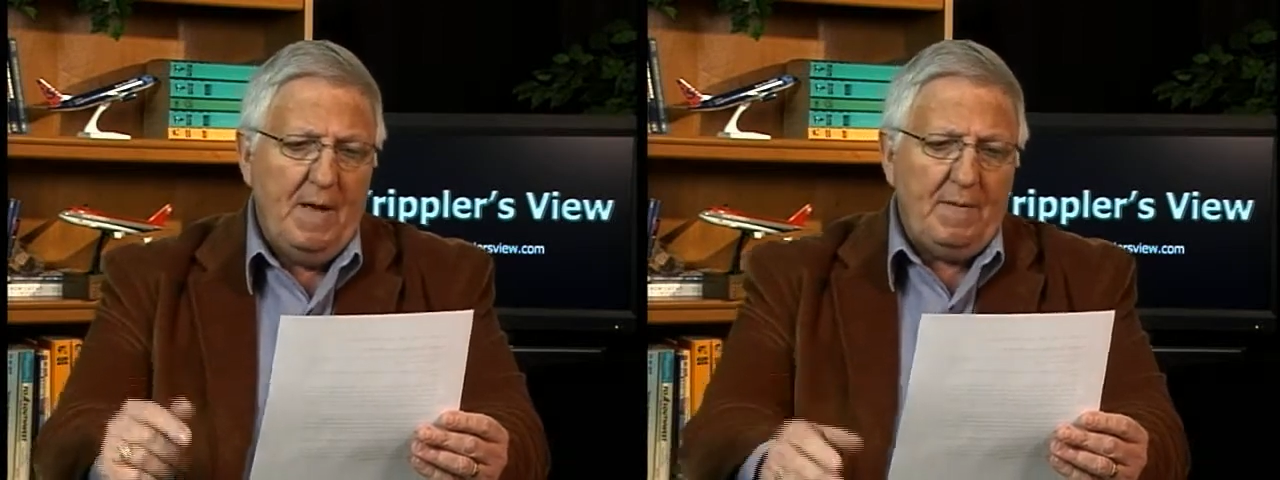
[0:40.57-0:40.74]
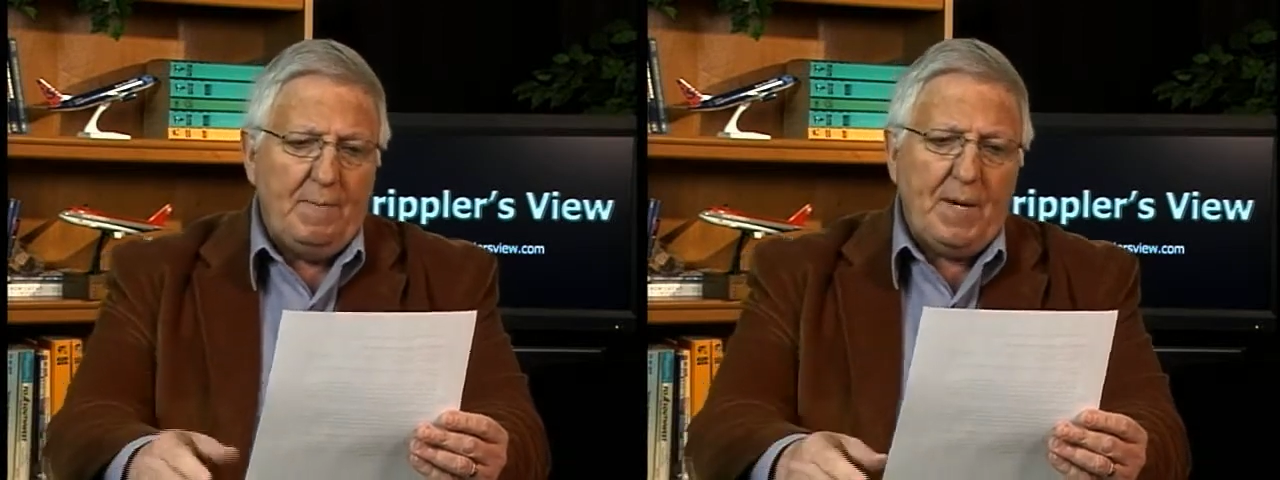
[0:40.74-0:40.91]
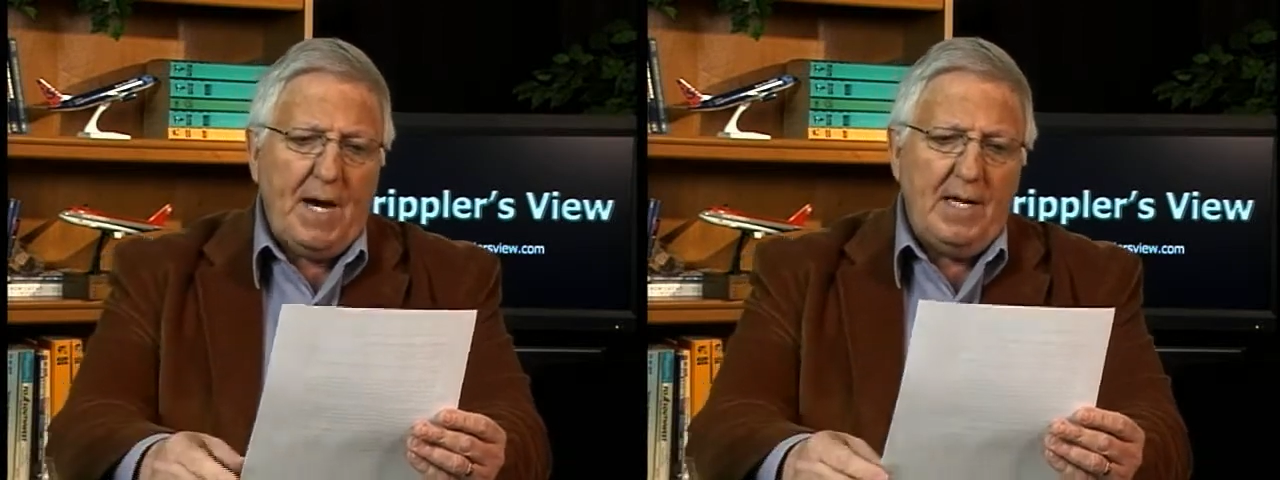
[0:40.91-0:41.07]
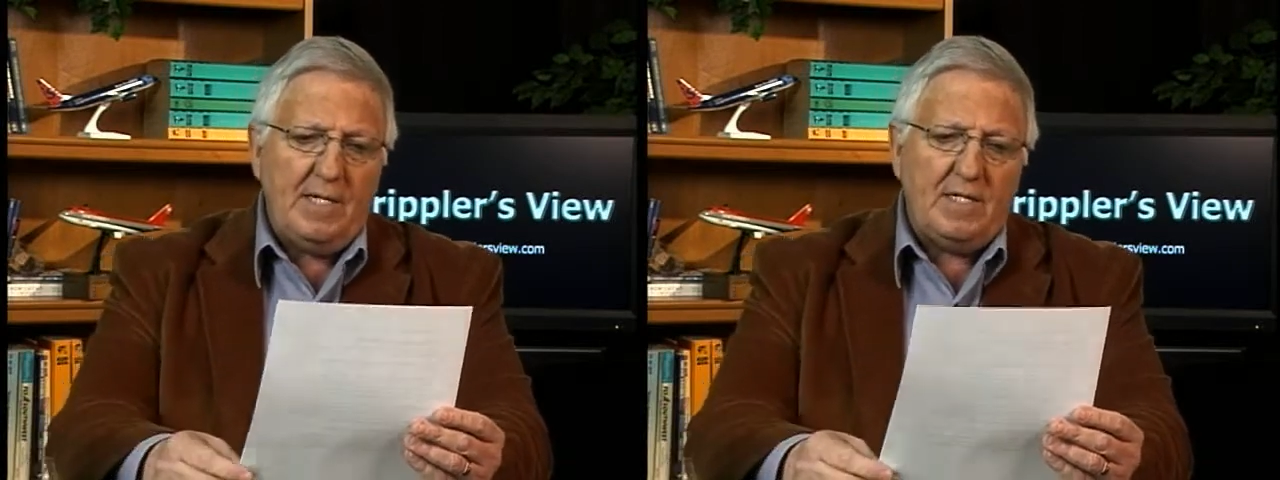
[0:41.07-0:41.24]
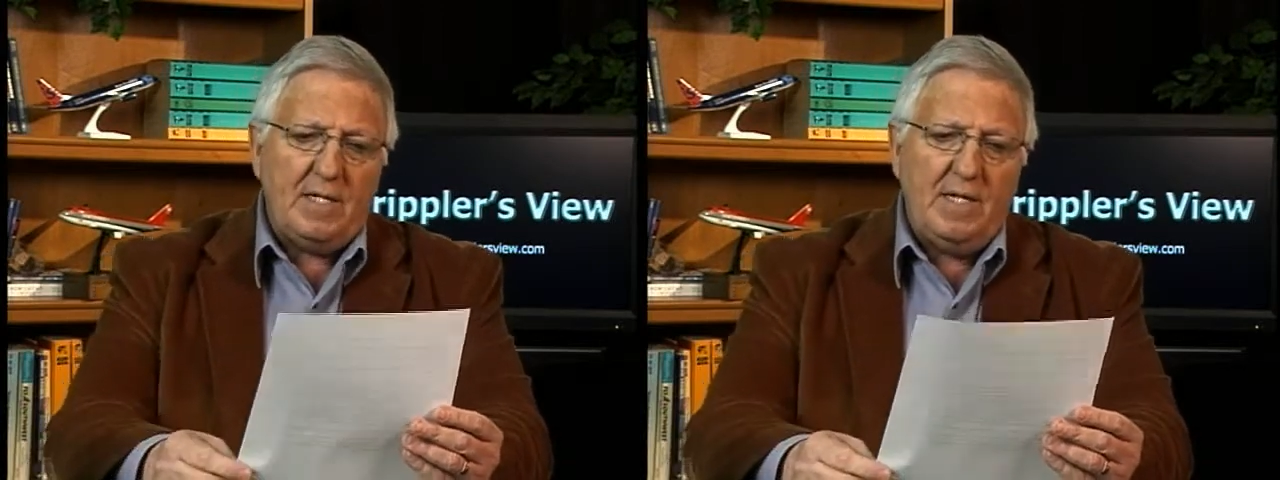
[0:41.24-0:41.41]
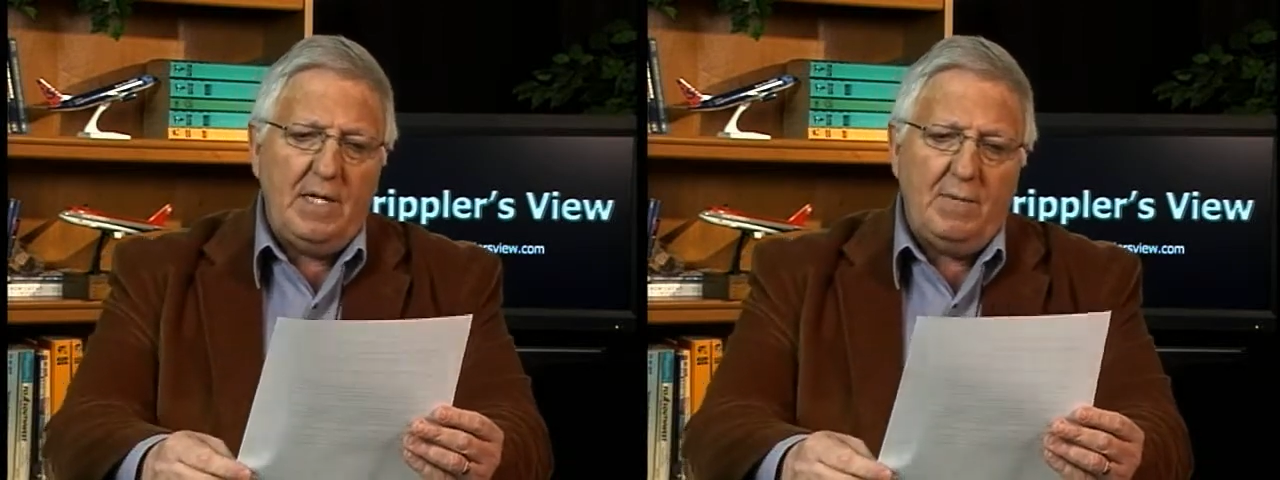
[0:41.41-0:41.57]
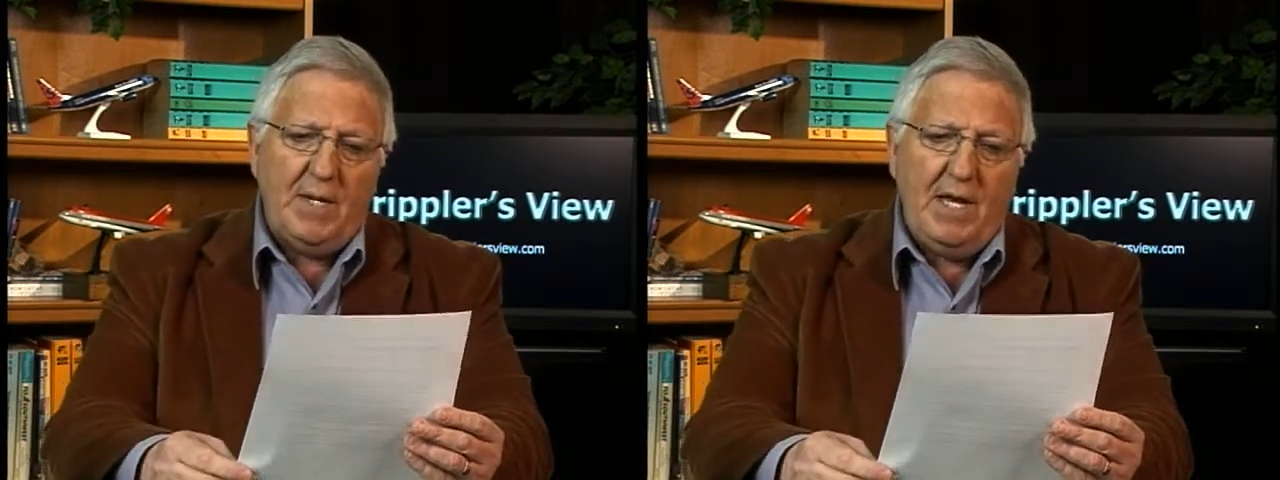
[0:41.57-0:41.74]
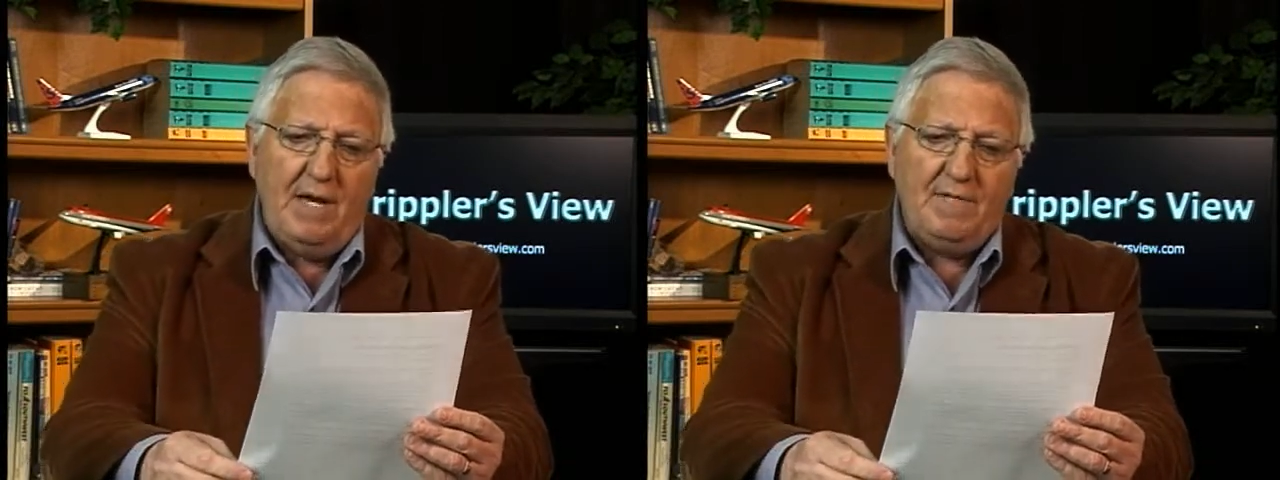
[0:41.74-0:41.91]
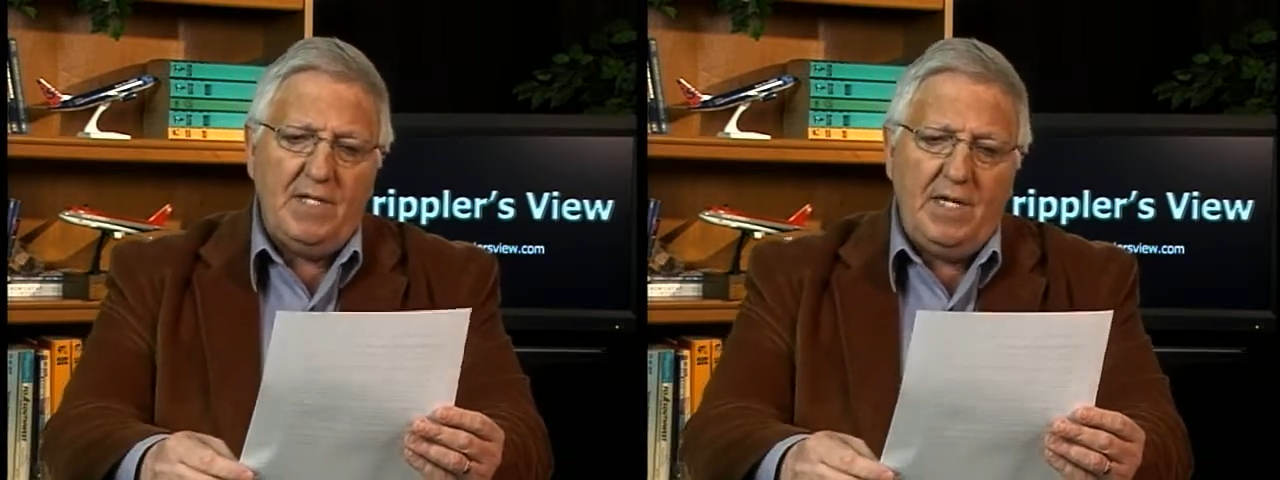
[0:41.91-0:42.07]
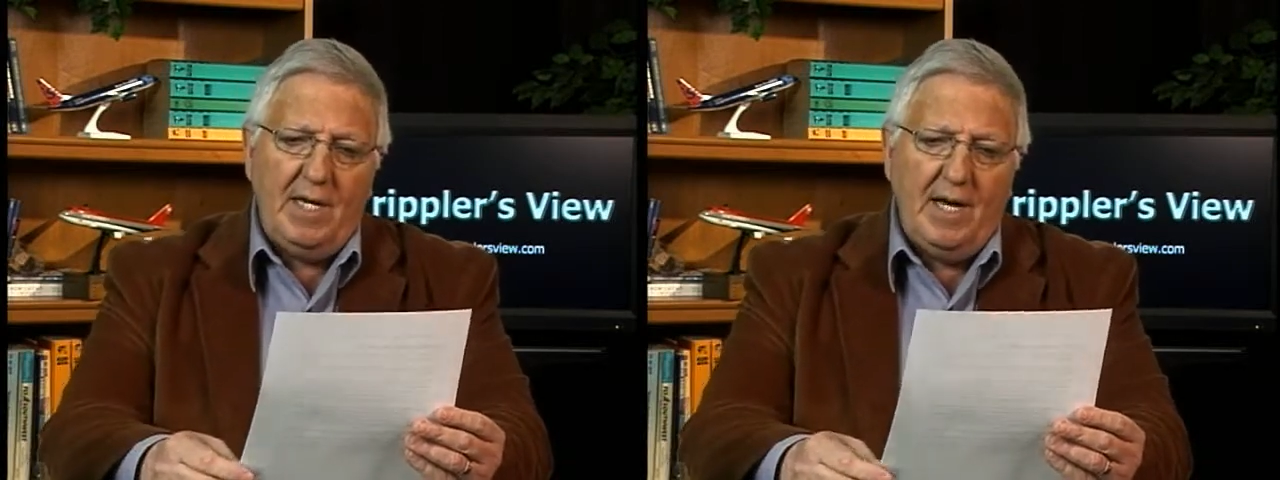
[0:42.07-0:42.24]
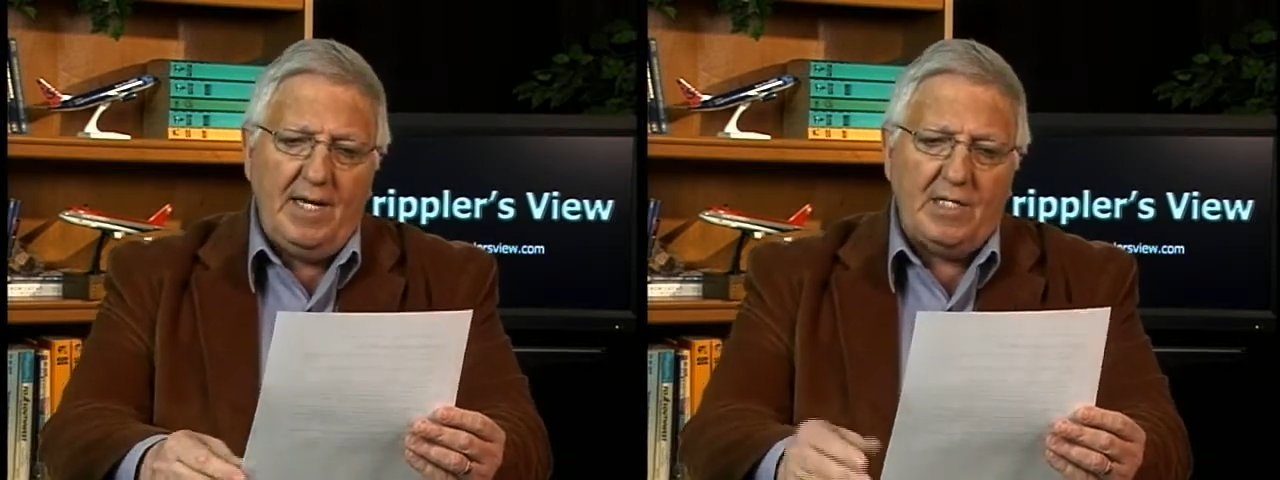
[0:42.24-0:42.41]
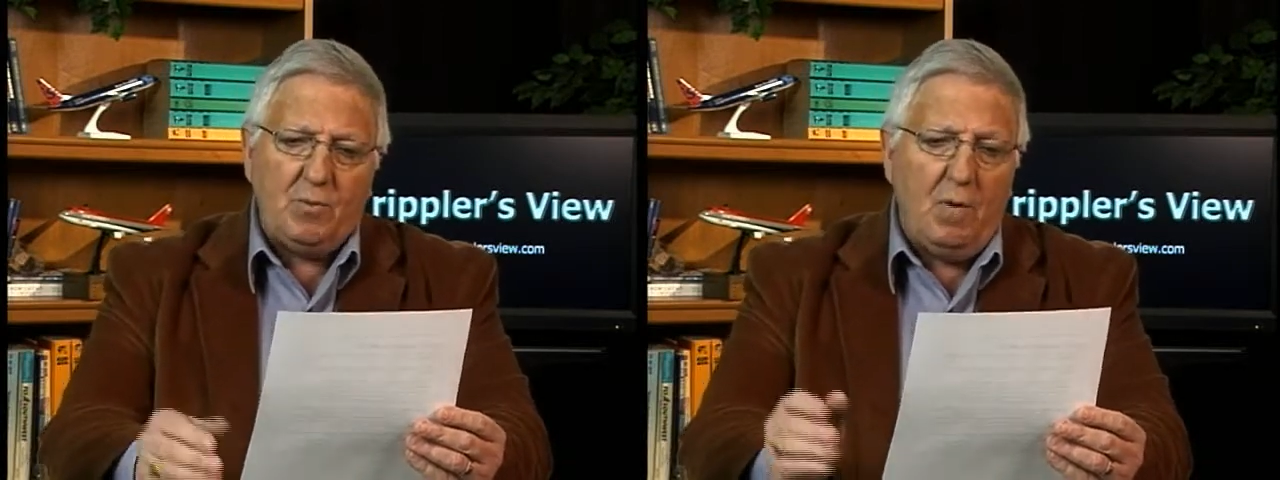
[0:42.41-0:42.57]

"The pilot said they would have to de-ice.